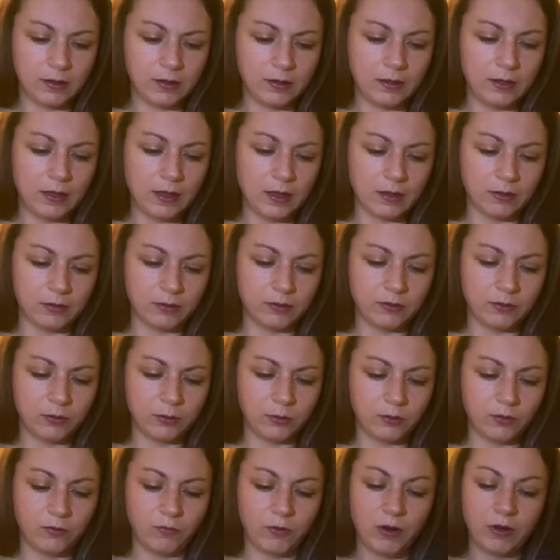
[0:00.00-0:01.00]
yeah, so
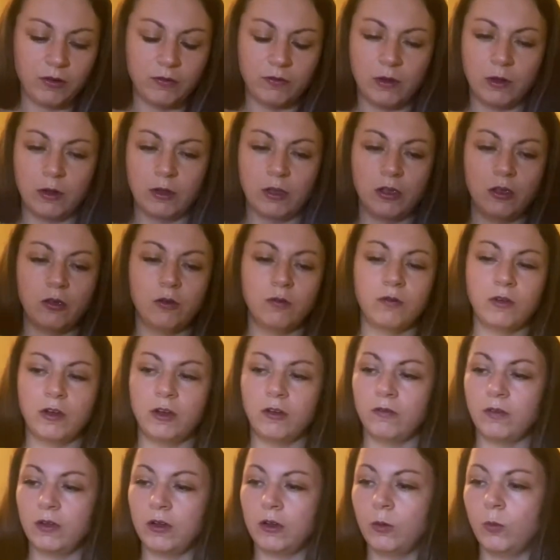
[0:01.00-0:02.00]
it's very, very cute, very,
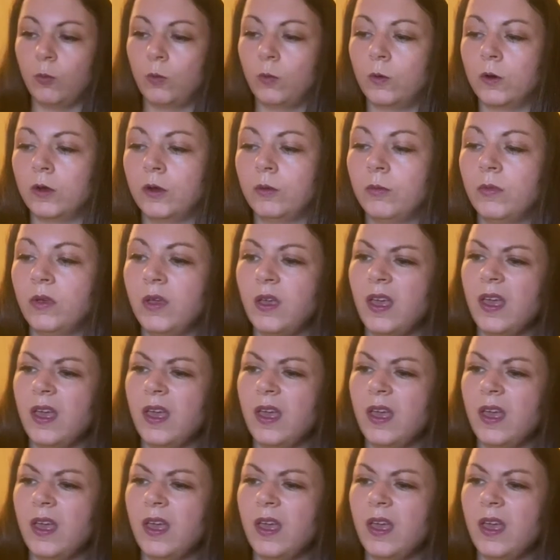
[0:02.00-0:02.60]
very warm.